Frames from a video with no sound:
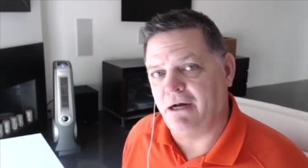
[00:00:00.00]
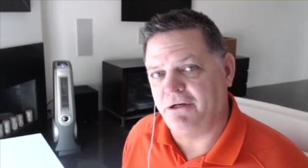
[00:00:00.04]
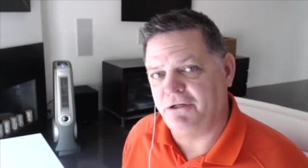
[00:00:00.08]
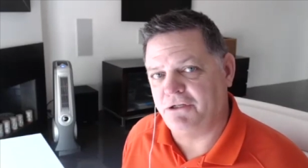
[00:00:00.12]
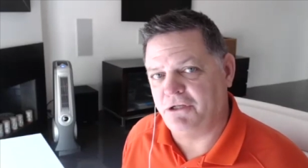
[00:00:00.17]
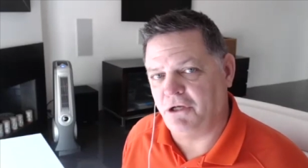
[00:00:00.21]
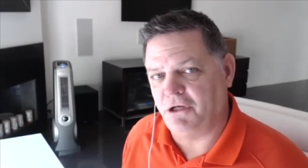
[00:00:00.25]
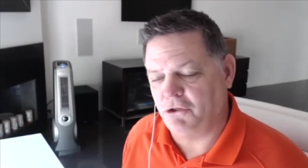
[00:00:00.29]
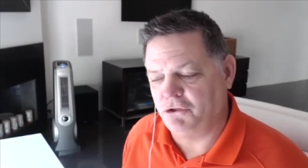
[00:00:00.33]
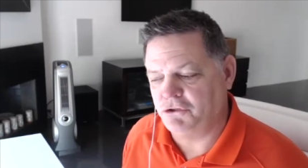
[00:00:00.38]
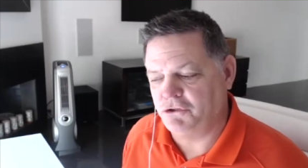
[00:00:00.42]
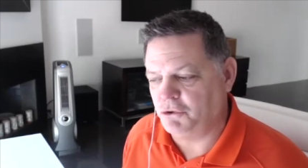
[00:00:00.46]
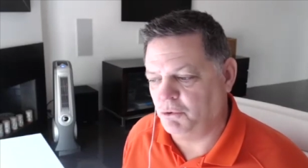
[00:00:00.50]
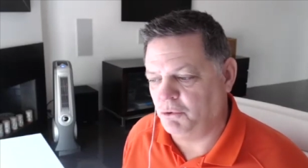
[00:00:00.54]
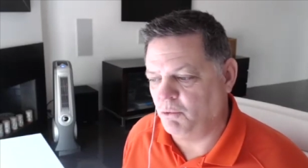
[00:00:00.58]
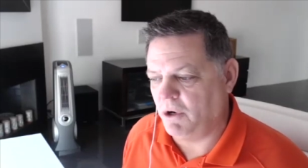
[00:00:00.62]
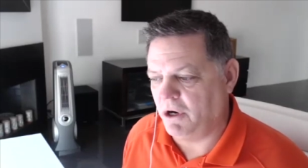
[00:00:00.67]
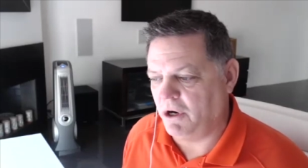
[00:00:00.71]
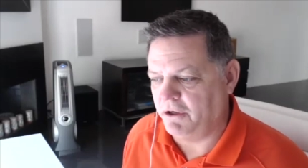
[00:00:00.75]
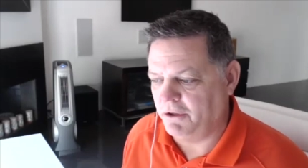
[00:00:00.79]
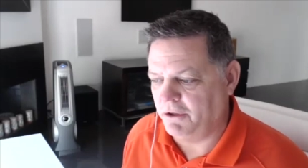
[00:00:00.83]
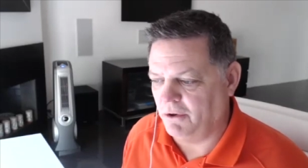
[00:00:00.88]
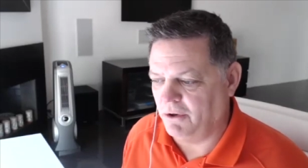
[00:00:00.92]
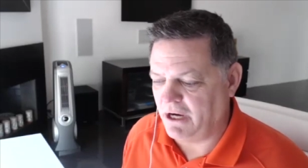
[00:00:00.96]
It tells you
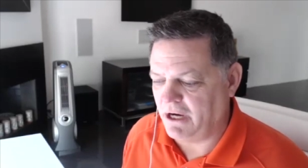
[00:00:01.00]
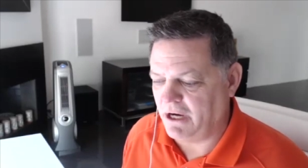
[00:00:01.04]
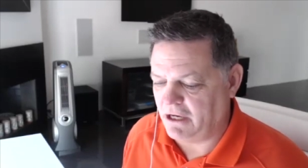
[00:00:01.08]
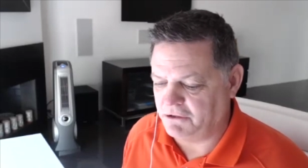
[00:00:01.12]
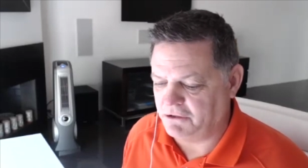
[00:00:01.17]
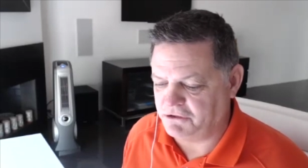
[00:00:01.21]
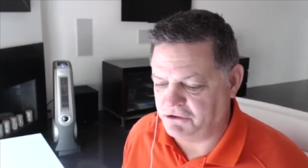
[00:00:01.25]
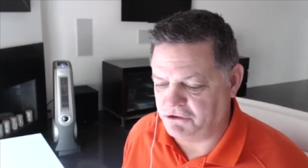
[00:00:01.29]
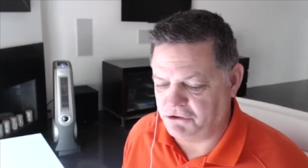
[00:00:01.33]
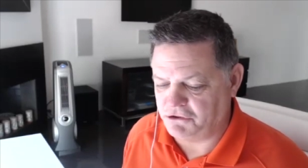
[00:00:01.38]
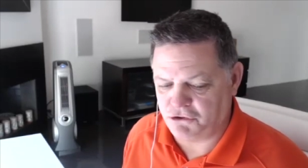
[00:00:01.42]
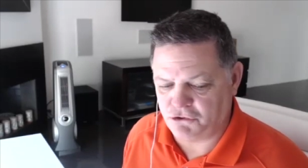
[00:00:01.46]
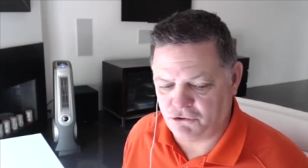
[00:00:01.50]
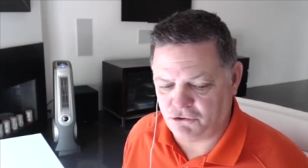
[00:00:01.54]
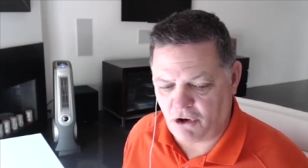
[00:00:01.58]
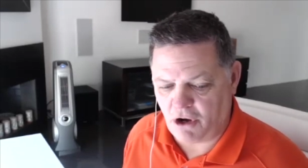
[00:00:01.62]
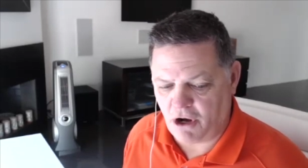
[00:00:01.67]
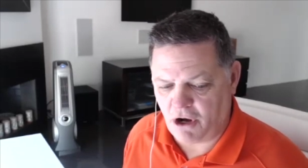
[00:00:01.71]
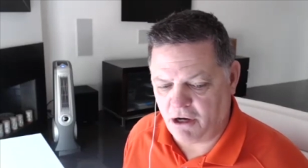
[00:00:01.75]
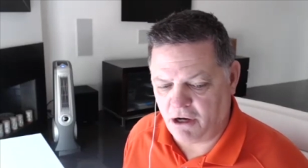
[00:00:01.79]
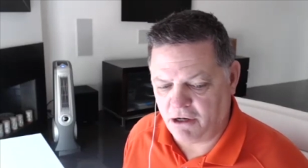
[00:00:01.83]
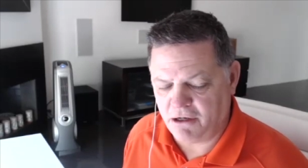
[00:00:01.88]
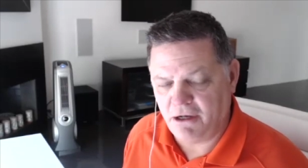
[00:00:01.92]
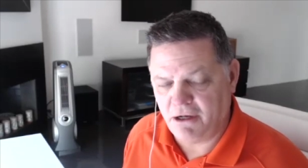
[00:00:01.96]
where your house is
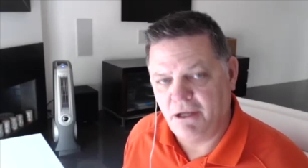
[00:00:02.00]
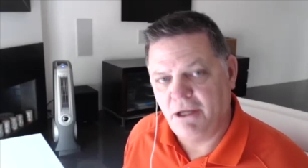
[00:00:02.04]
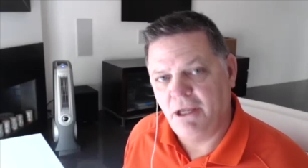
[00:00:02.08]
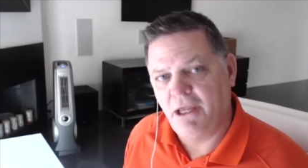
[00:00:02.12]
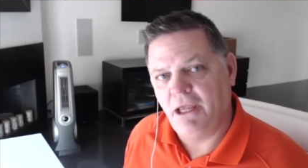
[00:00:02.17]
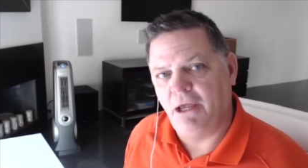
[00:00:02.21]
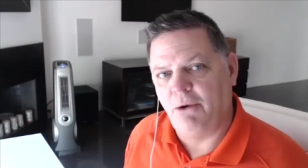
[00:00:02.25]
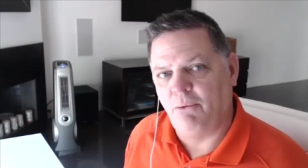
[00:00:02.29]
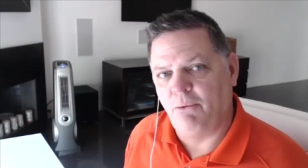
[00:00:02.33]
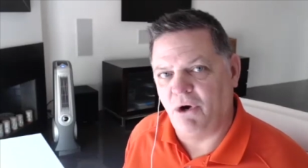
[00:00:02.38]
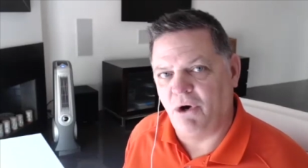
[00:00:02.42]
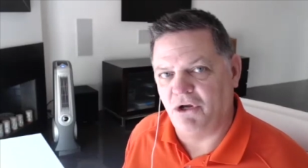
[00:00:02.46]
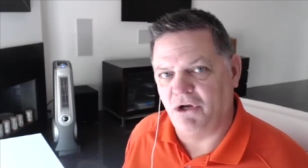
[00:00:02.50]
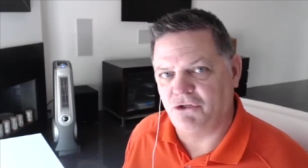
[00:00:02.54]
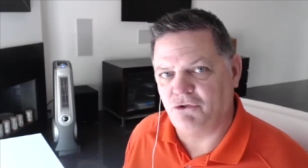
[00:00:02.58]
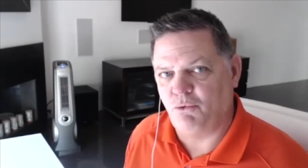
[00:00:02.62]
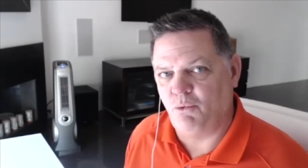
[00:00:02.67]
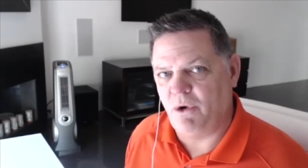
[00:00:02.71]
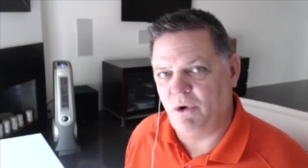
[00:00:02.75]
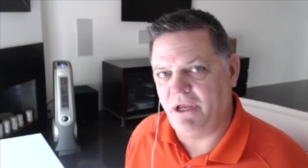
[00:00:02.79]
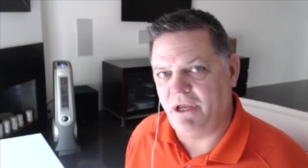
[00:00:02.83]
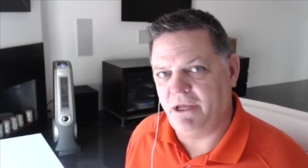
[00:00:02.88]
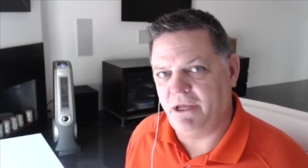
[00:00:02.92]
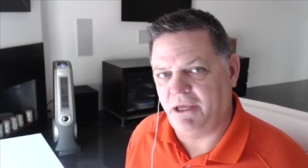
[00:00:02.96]
strong, where it's
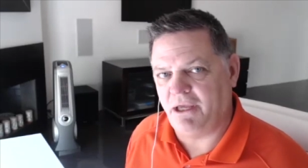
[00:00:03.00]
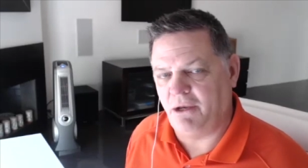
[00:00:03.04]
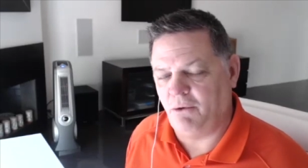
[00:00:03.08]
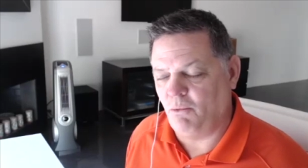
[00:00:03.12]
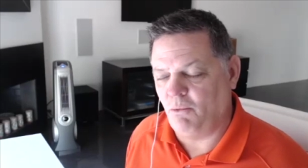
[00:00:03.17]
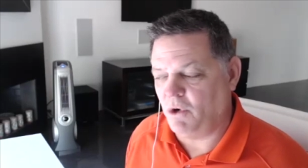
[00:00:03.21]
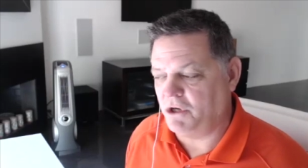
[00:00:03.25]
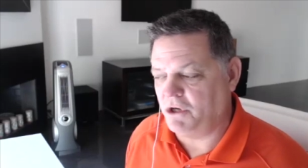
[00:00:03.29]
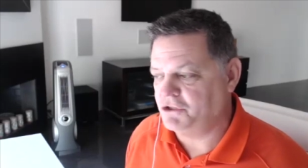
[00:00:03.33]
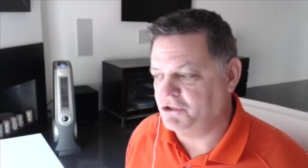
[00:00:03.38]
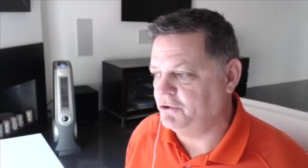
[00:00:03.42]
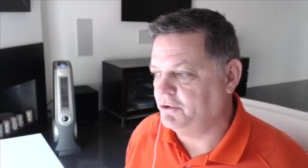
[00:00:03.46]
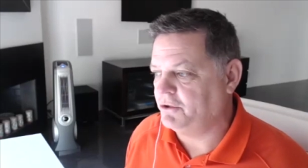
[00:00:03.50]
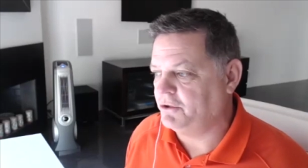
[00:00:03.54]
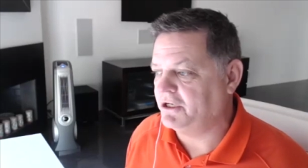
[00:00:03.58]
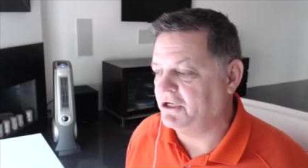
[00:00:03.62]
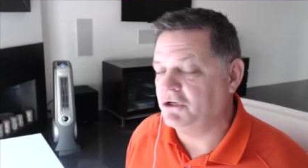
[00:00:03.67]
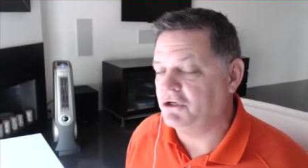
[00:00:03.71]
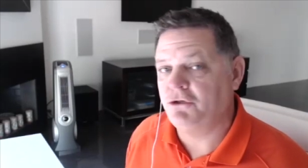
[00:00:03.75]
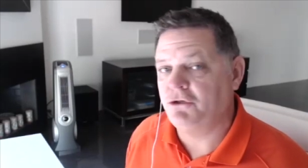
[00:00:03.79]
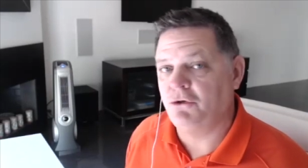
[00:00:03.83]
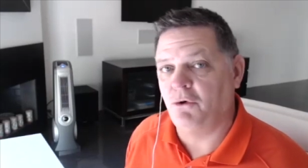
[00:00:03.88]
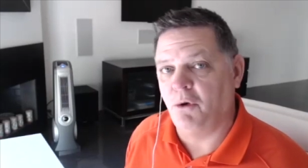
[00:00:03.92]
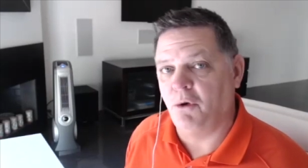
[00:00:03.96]
weak, and what you can
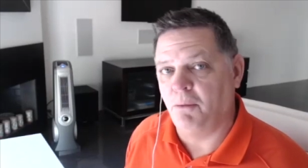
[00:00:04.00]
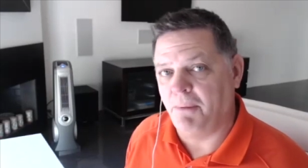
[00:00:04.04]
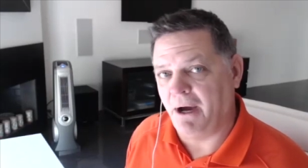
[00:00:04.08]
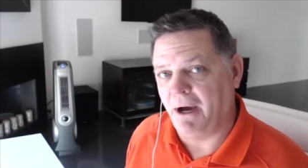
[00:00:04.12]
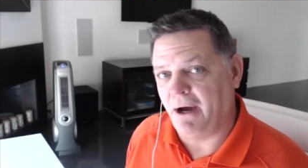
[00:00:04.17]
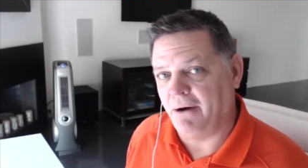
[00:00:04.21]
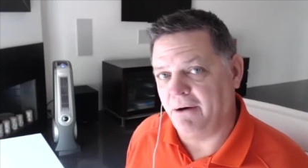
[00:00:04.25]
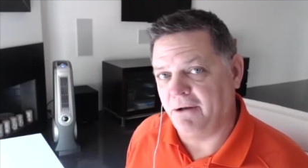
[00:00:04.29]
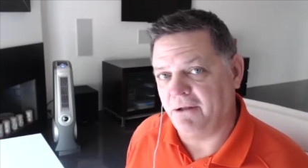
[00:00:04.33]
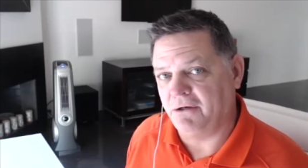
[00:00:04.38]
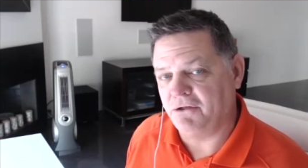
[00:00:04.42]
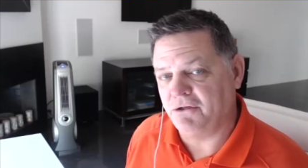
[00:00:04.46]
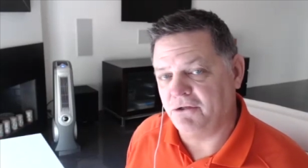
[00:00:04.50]
do about it.